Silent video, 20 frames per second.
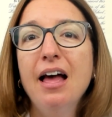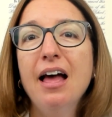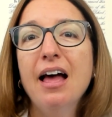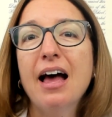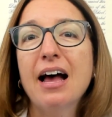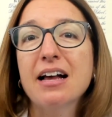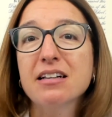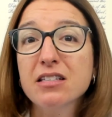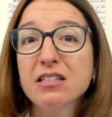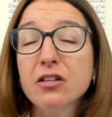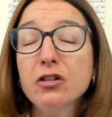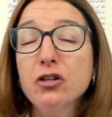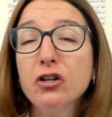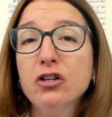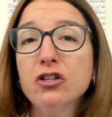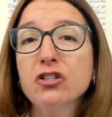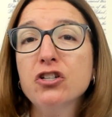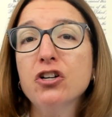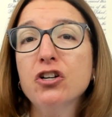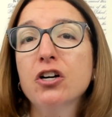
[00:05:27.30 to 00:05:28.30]
As the
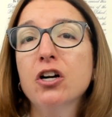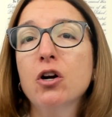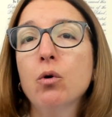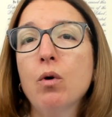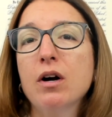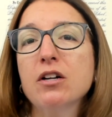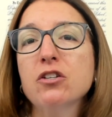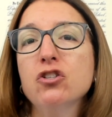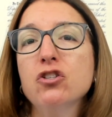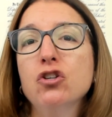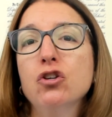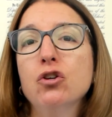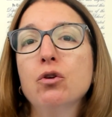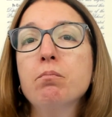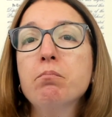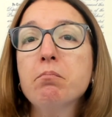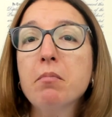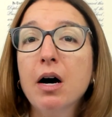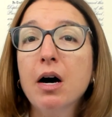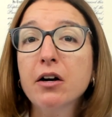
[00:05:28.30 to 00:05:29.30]
nurse, you're going to want to
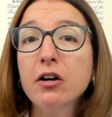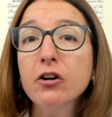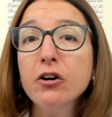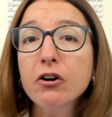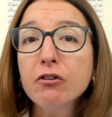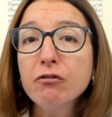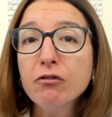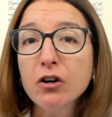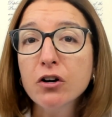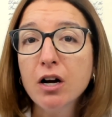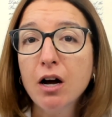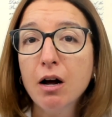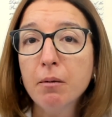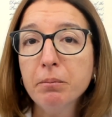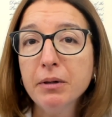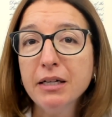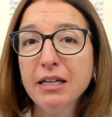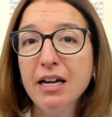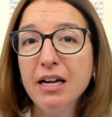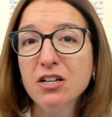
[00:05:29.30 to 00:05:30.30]
monitor for
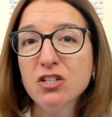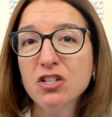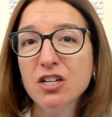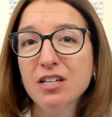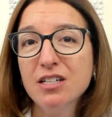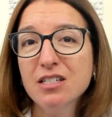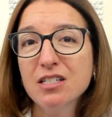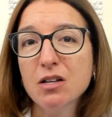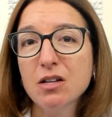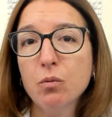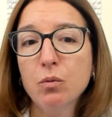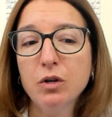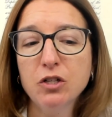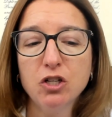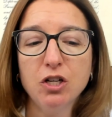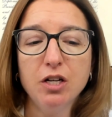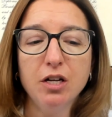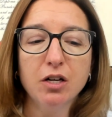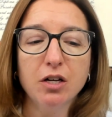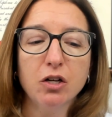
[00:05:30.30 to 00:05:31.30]
complications,
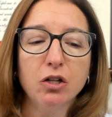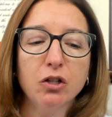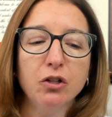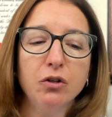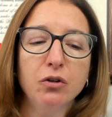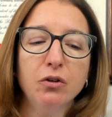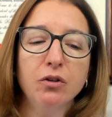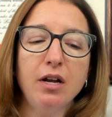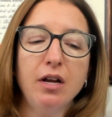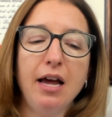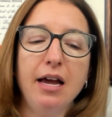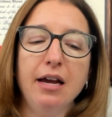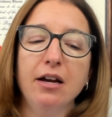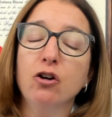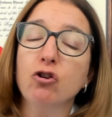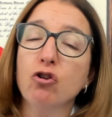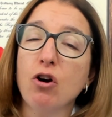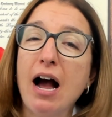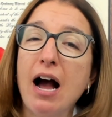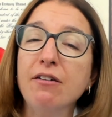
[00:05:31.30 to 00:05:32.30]
which include a
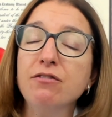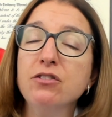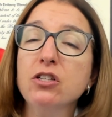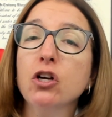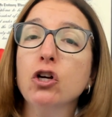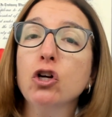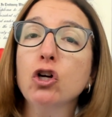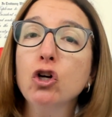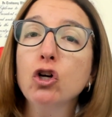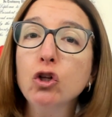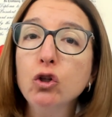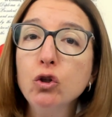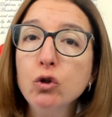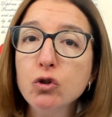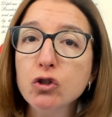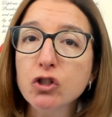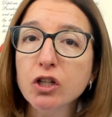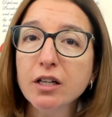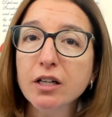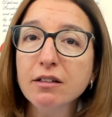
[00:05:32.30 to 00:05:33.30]
graft
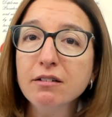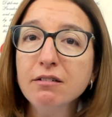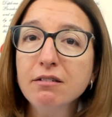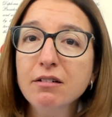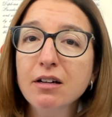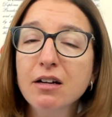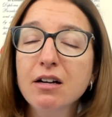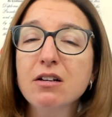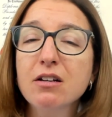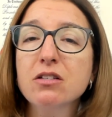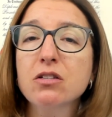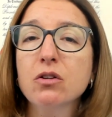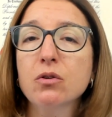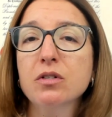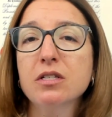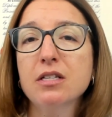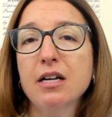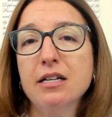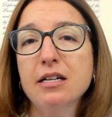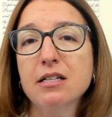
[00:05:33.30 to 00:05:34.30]
occlusion. So
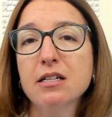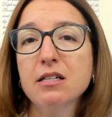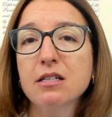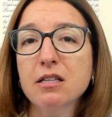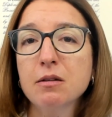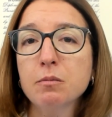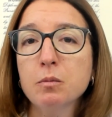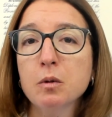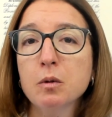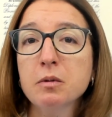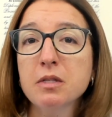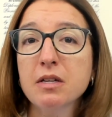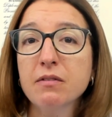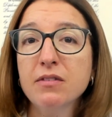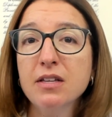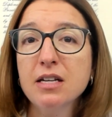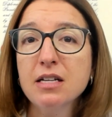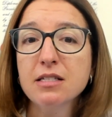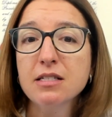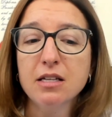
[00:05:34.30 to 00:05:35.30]
signs and symptoms of
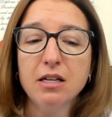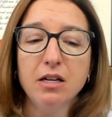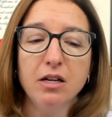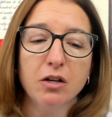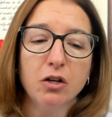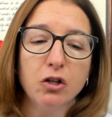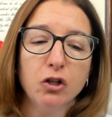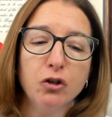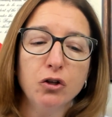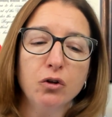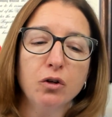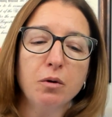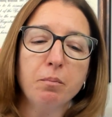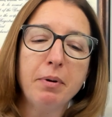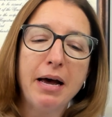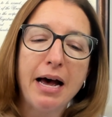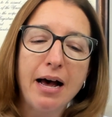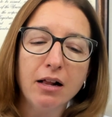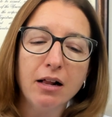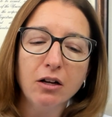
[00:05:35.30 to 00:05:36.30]
this include
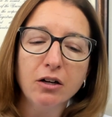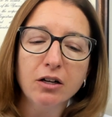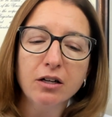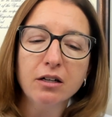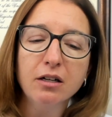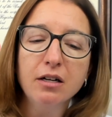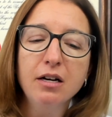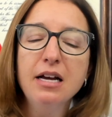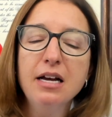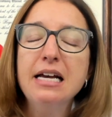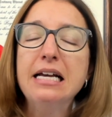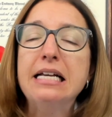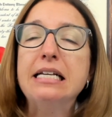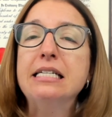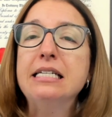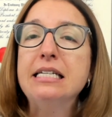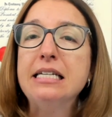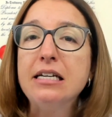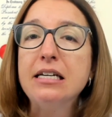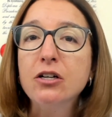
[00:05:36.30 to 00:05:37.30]
pallor,
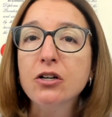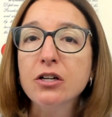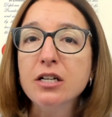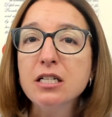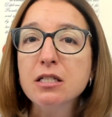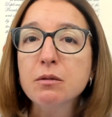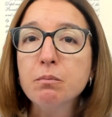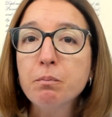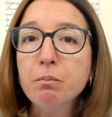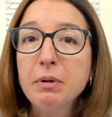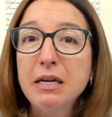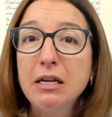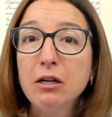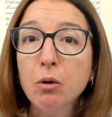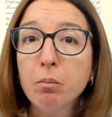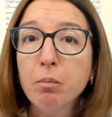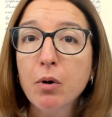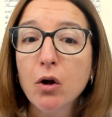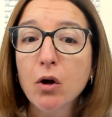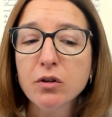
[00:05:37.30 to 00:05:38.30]
decreased
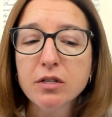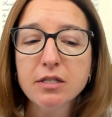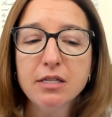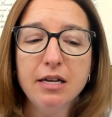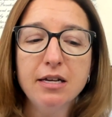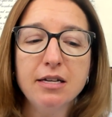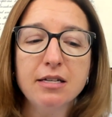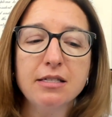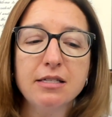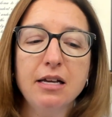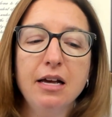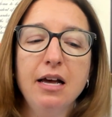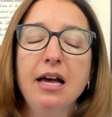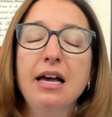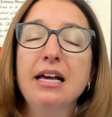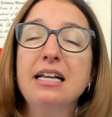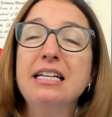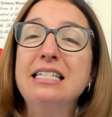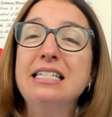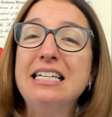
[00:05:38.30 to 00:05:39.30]
pedal pulses,
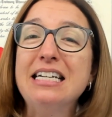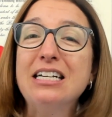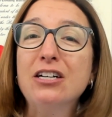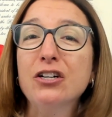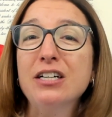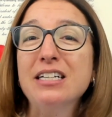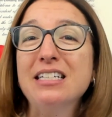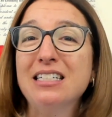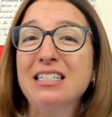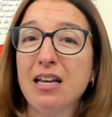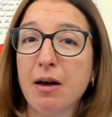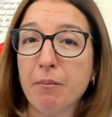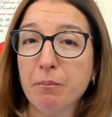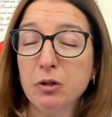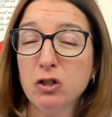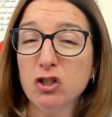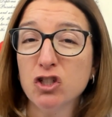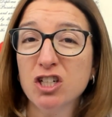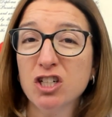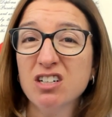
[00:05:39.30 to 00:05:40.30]
decreased
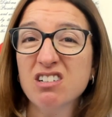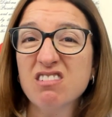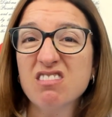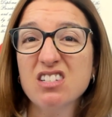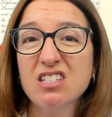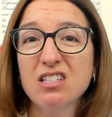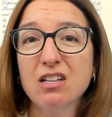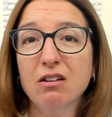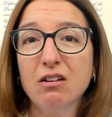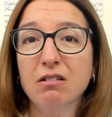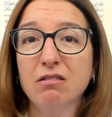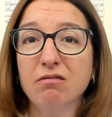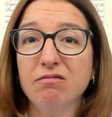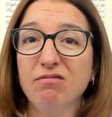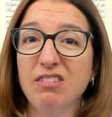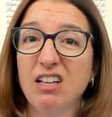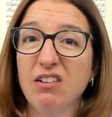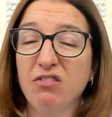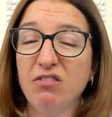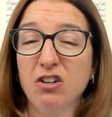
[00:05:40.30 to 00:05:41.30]
temperature. So
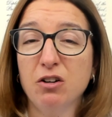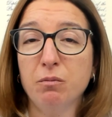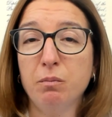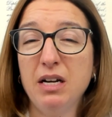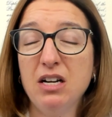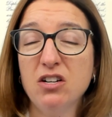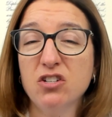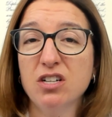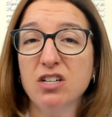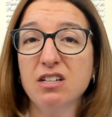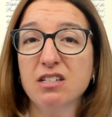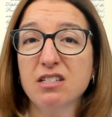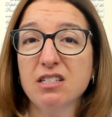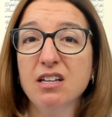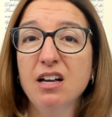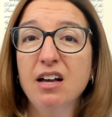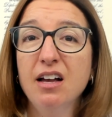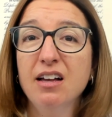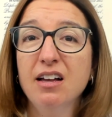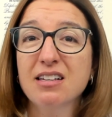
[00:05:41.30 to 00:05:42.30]
if your patient's
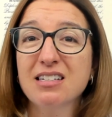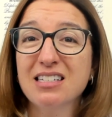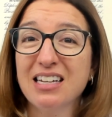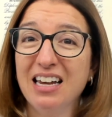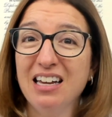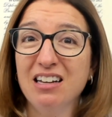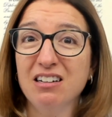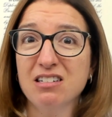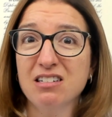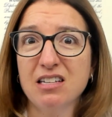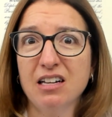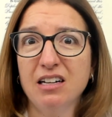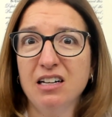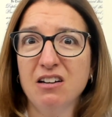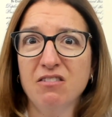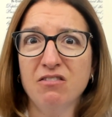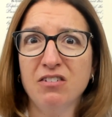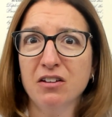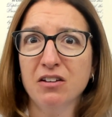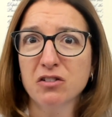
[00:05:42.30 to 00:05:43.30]
skin
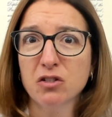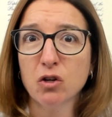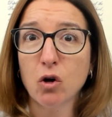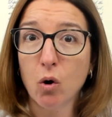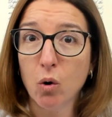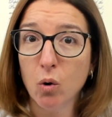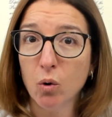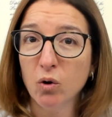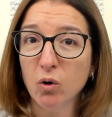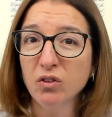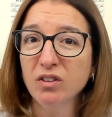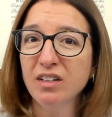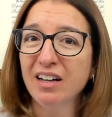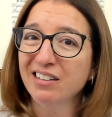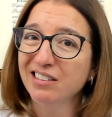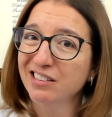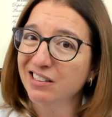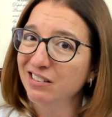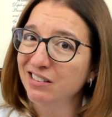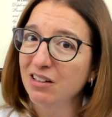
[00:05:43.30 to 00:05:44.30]
suddenly feels cold,
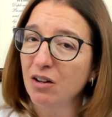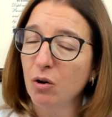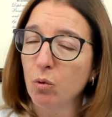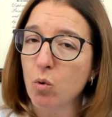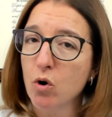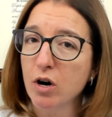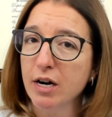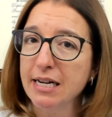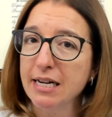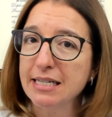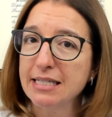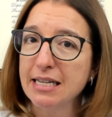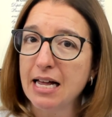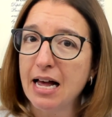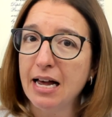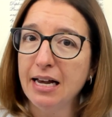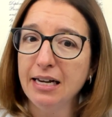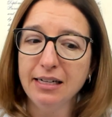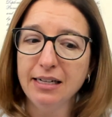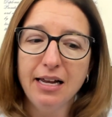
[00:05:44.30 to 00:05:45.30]
that's a warning
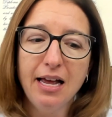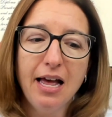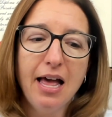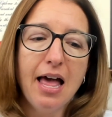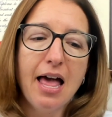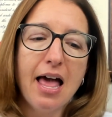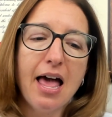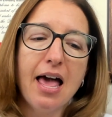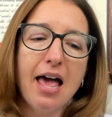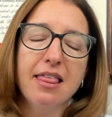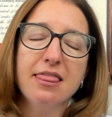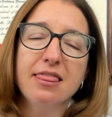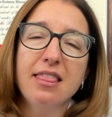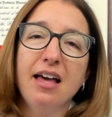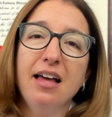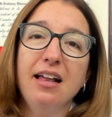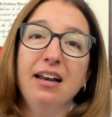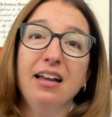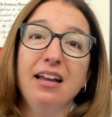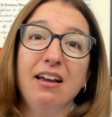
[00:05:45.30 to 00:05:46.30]
sign. And
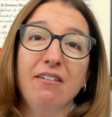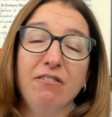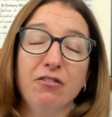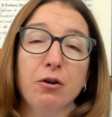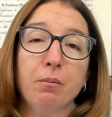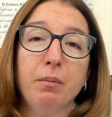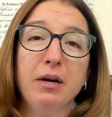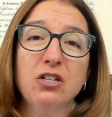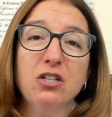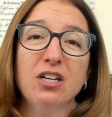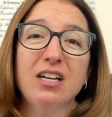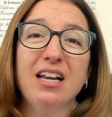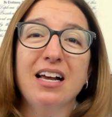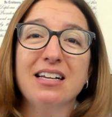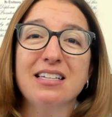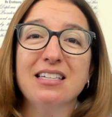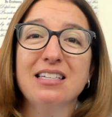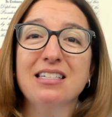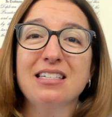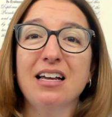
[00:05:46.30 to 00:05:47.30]
then if your patient
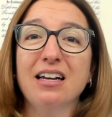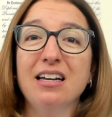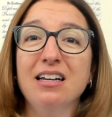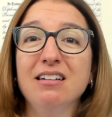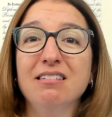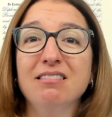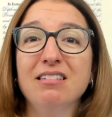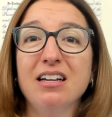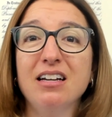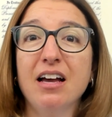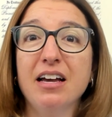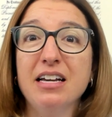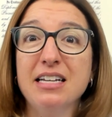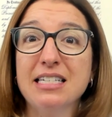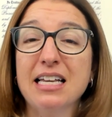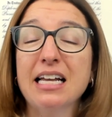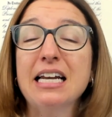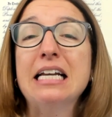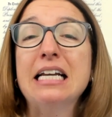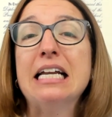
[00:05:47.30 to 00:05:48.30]
has sudden a
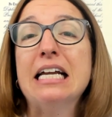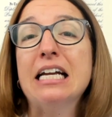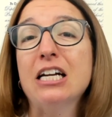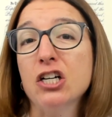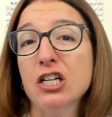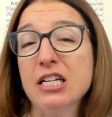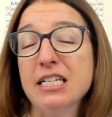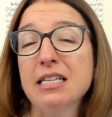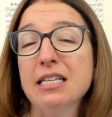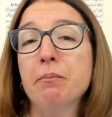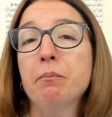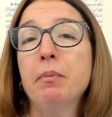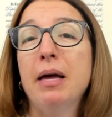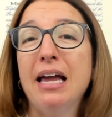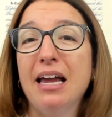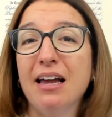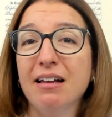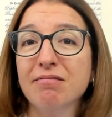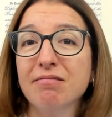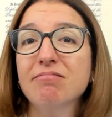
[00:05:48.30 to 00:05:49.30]
sudden increase in
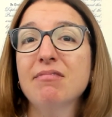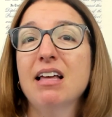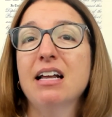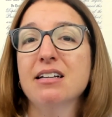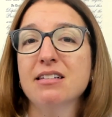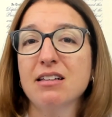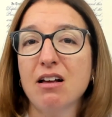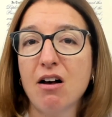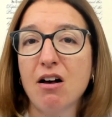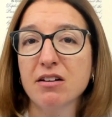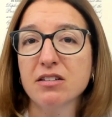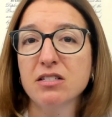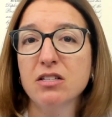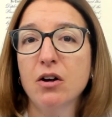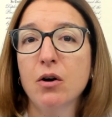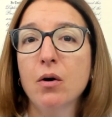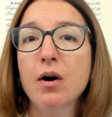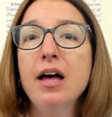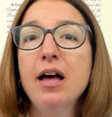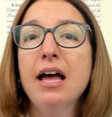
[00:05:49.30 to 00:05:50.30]
pain, that is
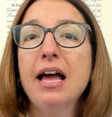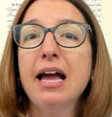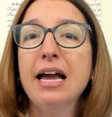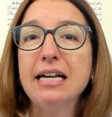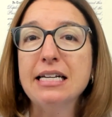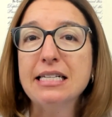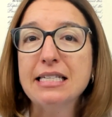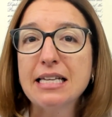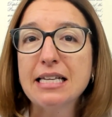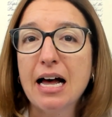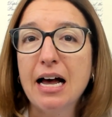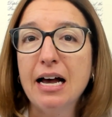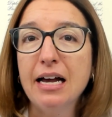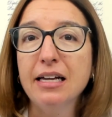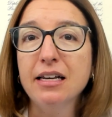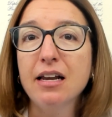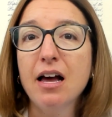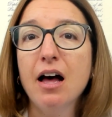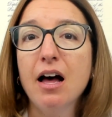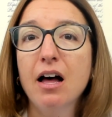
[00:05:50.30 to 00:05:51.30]
also a
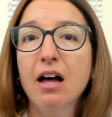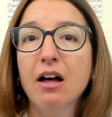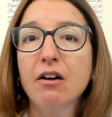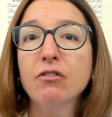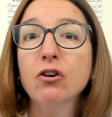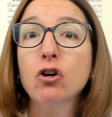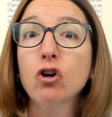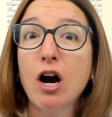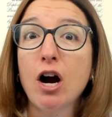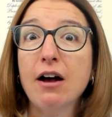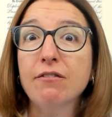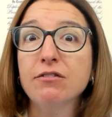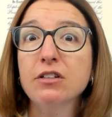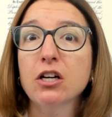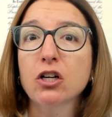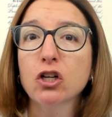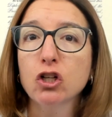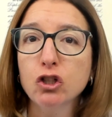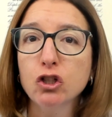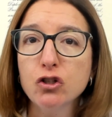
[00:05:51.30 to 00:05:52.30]
sign of graft
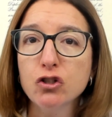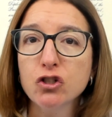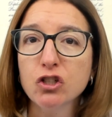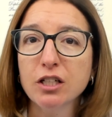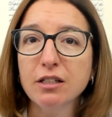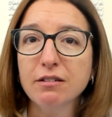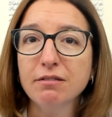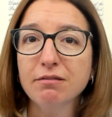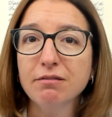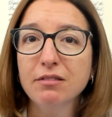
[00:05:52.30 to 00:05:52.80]
occlusion.